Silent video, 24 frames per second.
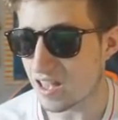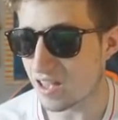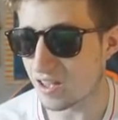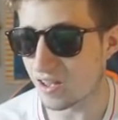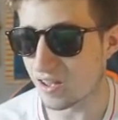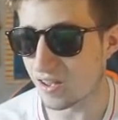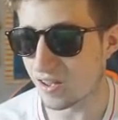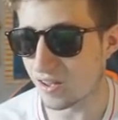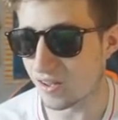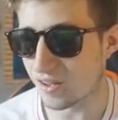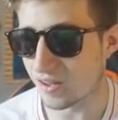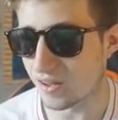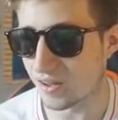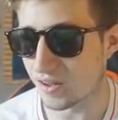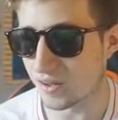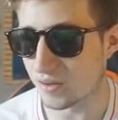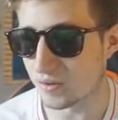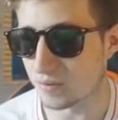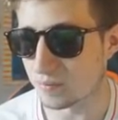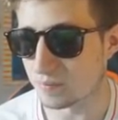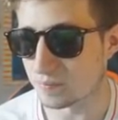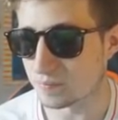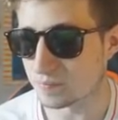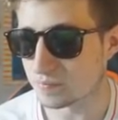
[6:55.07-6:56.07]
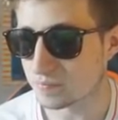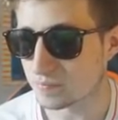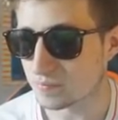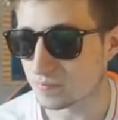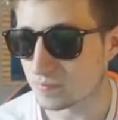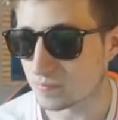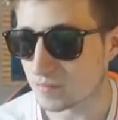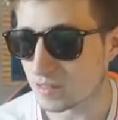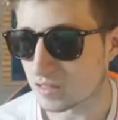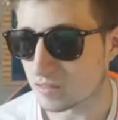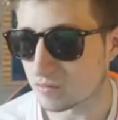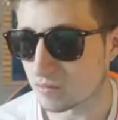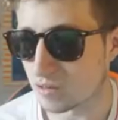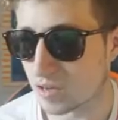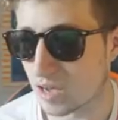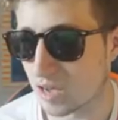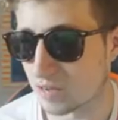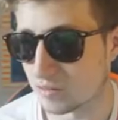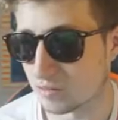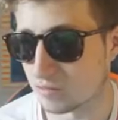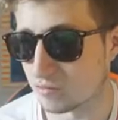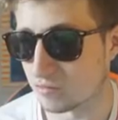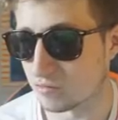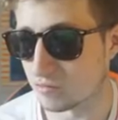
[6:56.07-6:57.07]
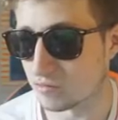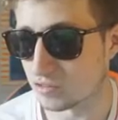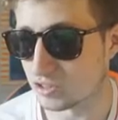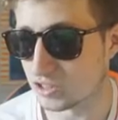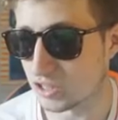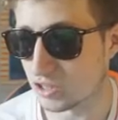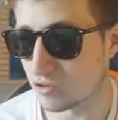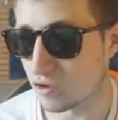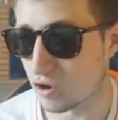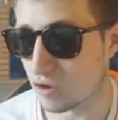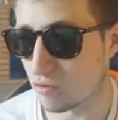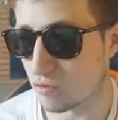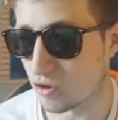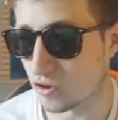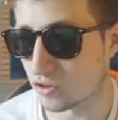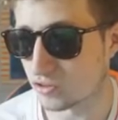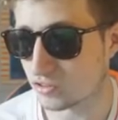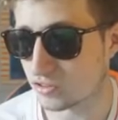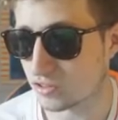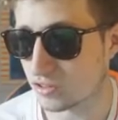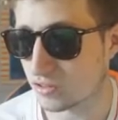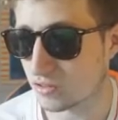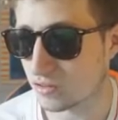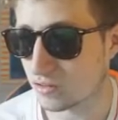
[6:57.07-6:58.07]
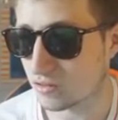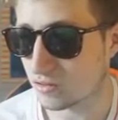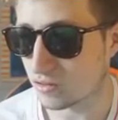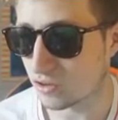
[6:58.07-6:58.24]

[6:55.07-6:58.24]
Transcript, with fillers: Um, well, I, we'll see who I want.